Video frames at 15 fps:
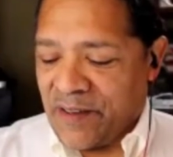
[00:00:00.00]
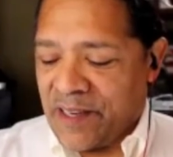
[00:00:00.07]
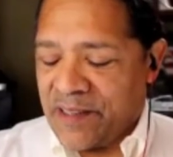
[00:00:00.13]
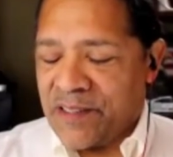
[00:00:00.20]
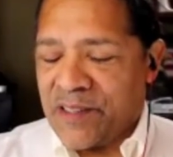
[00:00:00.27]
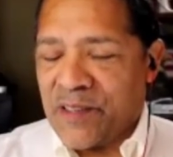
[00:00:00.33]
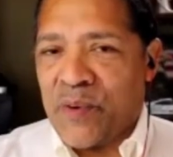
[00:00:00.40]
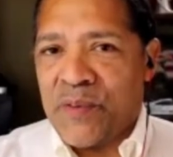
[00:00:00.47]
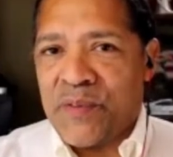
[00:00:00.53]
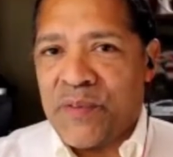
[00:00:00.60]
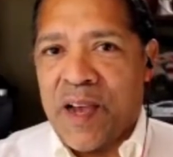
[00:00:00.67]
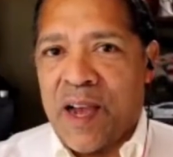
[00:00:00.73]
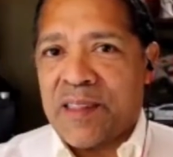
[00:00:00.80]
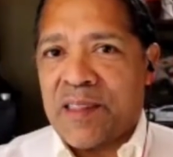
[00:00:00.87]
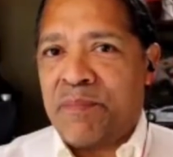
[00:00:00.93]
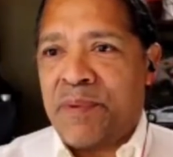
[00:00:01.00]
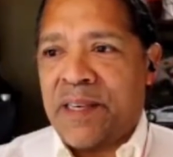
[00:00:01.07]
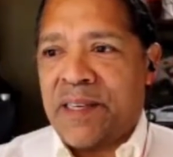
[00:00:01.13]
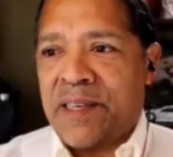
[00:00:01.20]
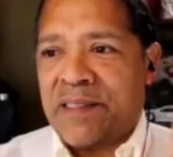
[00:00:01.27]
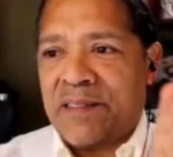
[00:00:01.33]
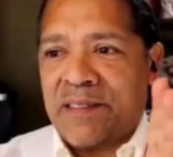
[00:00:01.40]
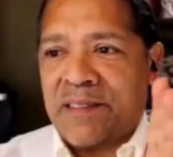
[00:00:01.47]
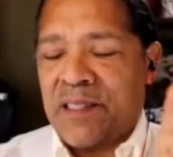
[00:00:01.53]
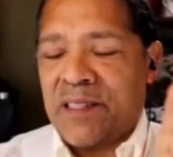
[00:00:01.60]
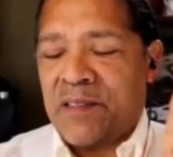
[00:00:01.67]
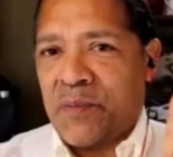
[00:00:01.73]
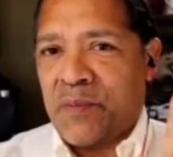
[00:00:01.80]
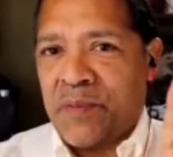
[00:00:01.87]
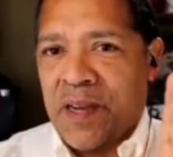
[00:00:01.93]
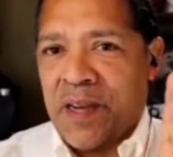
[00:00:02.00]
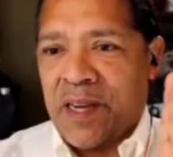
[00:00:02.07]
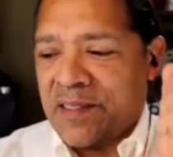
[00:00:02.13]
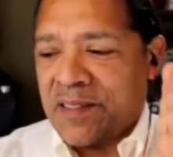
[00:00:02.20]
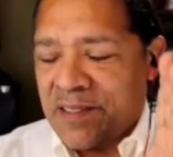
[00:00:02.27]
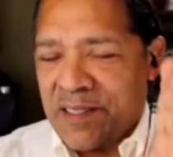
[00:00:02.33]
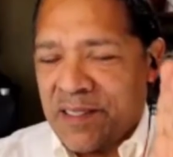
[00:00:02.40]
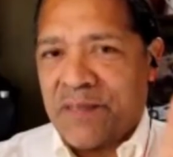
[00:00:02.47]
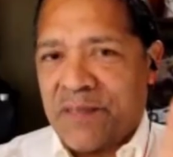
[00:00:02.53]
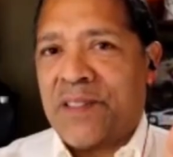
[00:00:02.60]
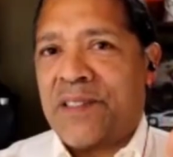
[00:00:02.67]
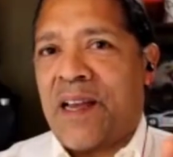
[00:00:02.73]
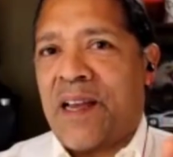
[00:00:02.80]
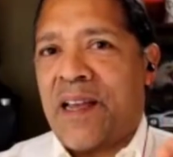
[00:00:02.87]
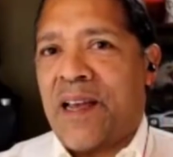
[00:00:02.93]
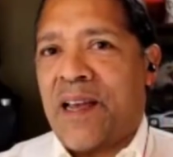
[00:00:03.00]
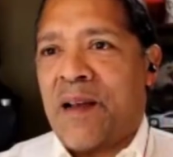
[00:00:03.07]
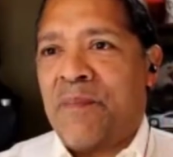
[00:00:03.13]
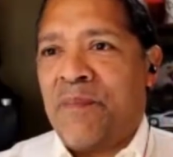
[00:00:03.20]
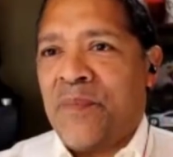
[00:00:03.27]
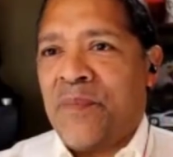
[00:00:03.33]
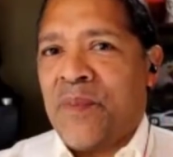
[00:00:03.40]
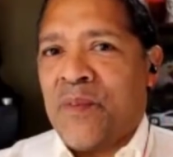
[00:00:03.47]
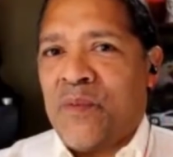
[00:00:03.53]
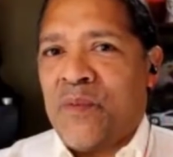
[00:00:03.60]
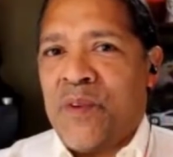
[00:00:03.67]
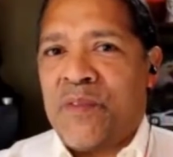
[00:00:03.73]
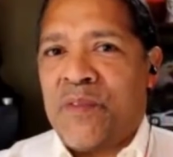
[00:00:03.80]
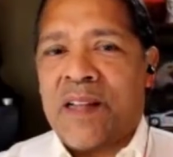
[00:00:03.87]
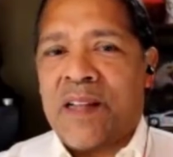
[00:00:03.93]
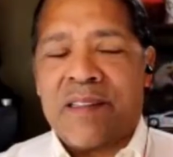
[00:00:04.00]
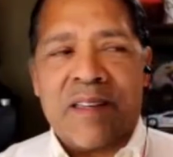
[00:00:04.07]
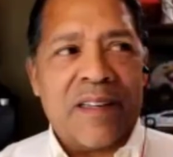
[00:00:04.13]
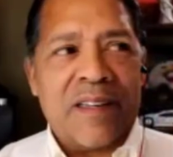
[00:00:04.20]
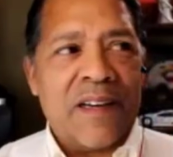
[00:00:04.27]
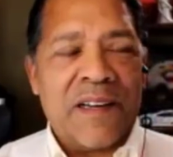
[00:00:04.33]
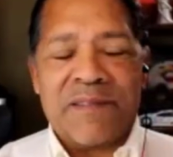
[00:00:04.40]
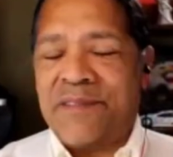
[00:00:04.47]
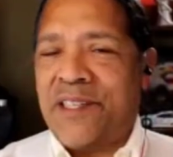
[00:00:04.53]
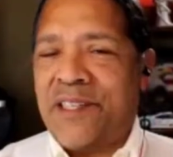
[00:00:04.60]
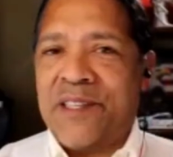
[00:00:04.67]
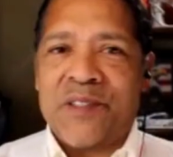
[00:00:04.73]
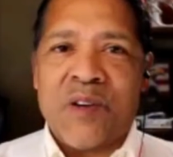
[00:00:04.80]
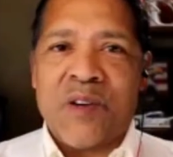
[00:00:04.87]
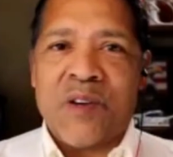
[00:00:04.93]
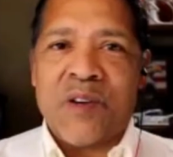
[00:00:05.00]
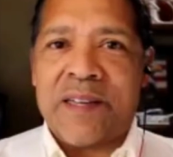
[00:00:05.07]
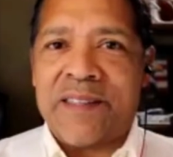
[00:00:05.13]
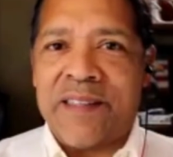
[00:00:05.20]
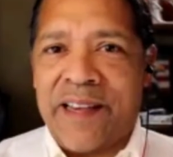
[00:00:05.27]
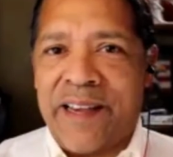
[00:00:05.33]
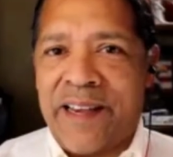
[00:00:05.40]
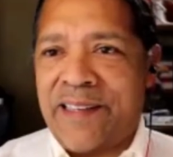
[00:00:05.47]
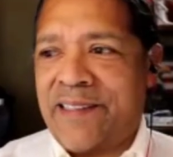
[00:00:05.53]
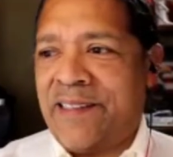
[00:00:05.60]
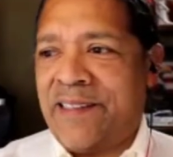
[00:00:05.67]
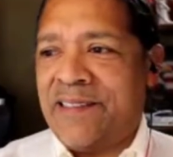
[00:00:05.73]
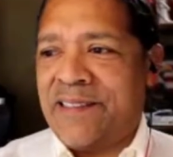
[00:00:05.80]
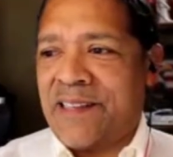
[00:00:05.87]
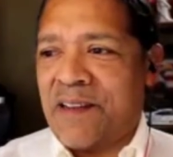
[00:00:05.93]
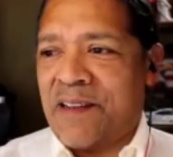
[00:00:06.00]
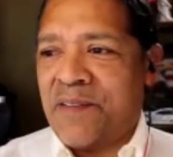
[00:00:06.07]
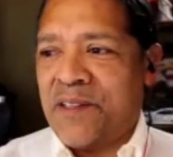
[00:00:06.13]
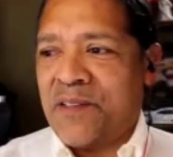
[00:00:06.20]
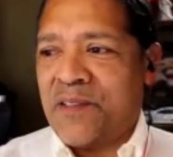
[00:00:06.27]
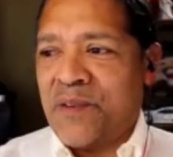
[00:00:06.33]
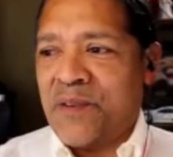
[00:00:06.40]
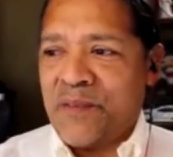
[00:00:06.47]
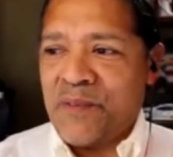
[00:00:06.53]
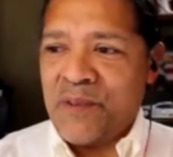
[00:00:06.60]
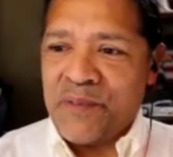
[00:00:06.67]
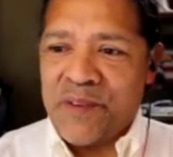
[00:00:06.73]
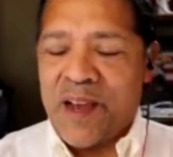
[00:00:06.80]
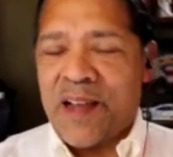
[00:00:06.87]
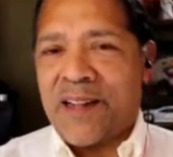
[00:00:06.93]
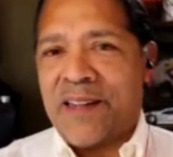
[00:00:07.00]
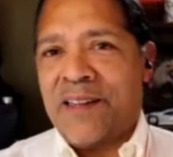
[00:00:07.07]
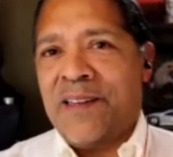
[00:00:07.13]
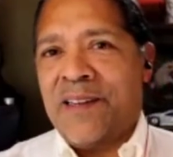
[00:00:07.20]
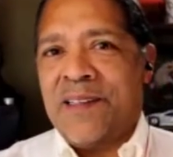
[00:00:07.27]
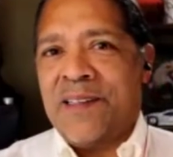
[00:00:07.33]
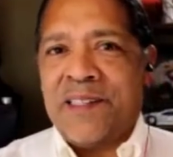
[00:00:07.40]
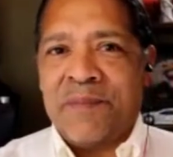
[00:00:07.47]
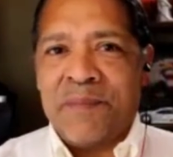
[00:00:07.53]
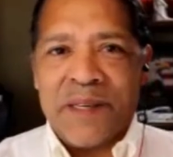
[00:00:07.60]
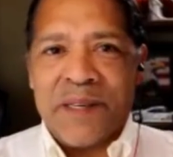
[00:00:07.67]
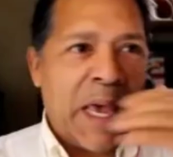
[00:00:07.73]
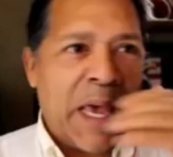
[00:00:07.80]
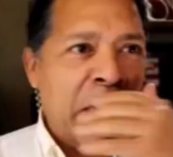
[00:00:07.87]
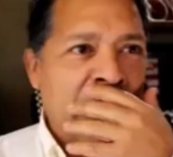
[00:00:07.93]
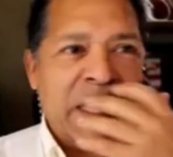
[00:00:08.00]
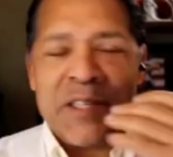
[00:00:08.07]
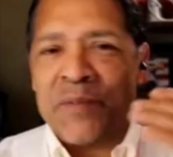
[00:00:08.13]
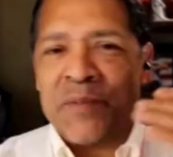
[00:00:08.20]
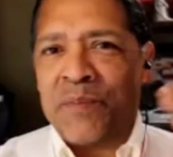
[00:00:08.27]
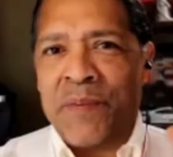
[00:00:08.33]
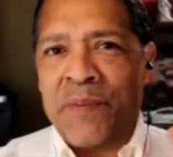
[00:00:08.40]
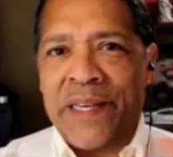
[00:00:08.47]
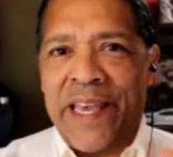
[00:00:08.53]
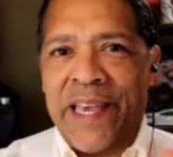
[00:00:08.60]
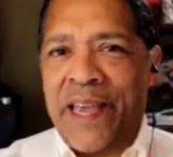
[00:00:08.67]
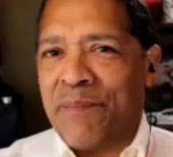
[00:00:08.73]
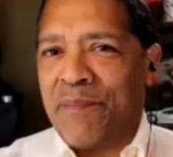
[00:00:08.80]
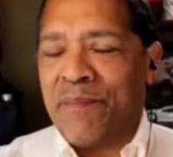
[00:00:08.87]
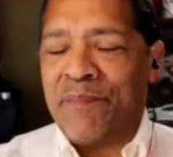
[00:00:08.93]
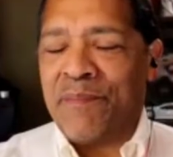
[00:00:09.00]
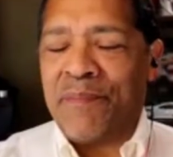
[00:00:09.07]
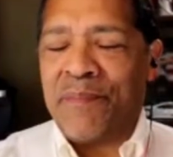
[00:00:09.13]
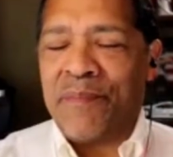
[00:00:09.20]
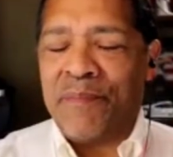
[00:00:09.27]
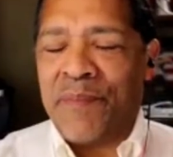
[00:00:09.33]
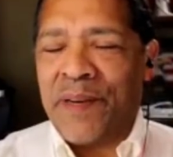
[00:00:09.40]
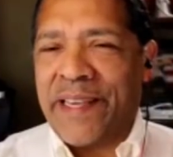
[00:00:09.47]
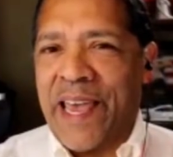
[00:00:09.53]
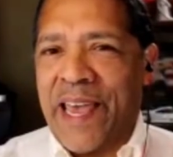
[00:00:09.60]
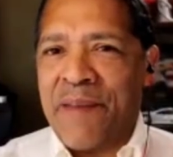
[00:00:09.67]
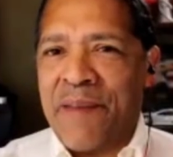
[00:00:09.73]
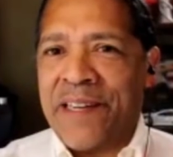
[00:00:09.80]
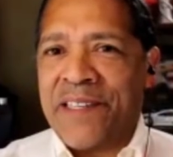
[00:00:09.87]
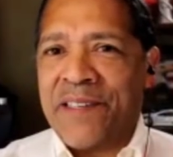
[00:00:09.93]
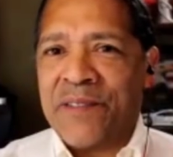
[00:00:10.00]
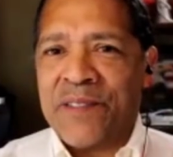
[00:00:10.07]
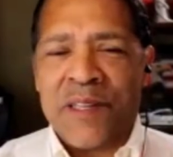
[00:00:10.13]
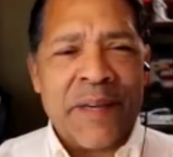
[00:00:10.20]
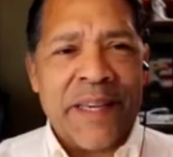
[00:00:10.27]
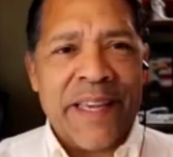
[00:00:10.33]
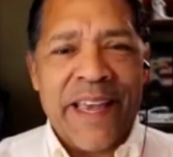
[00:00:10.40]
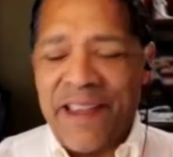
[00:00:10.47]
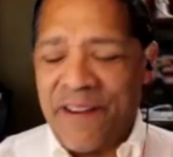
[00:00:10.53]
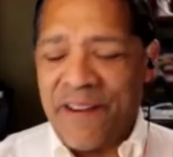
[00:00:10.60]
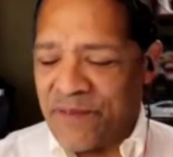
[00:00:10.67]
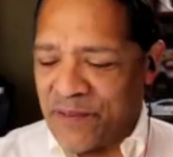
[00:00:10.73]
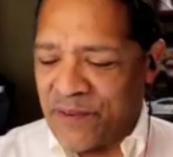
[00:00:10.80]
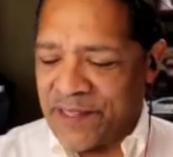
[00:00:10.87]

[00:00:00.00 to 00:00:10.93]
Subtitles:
So we've got the big silver. We've got the silver Psyop. We've got the years going back to 1873. We've got the McKay Mansion. McKay Mansion, was it McKay? I forgot what it